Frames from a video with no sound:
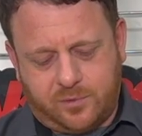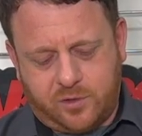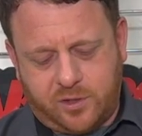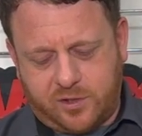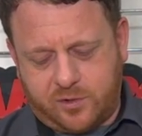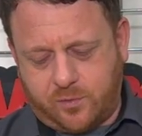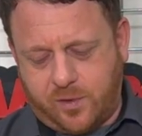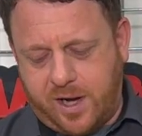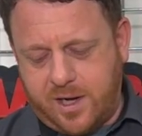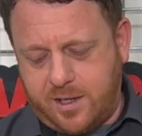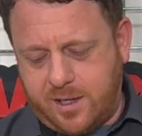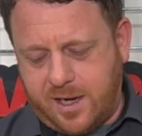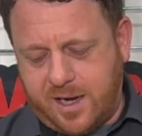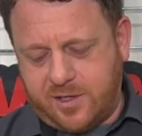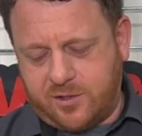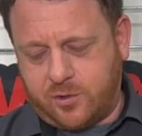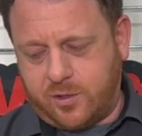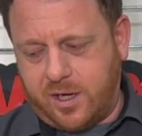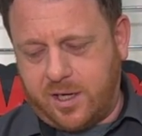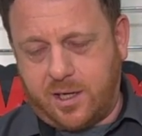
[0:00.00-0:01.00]
just right
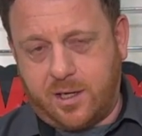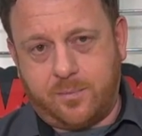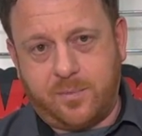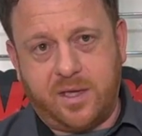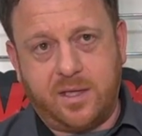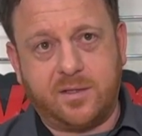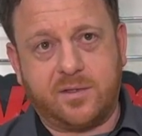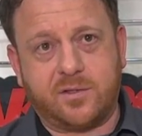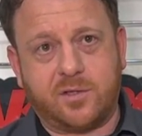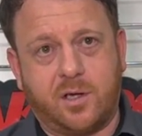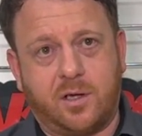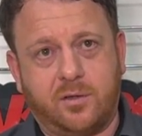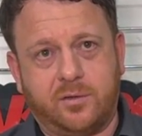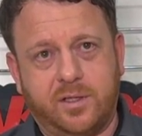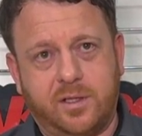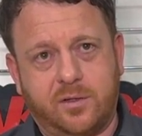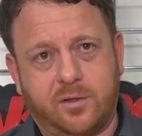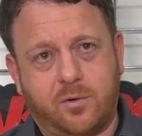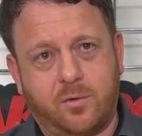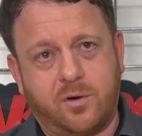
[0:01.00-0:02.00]
as you're getting them
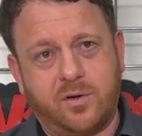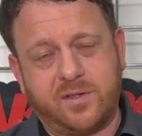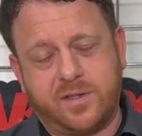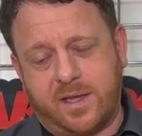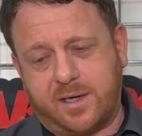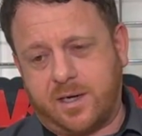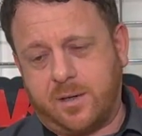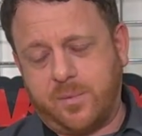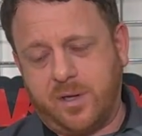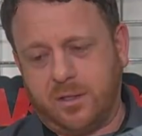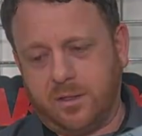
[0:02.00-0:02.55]
installed in the cores. That can be a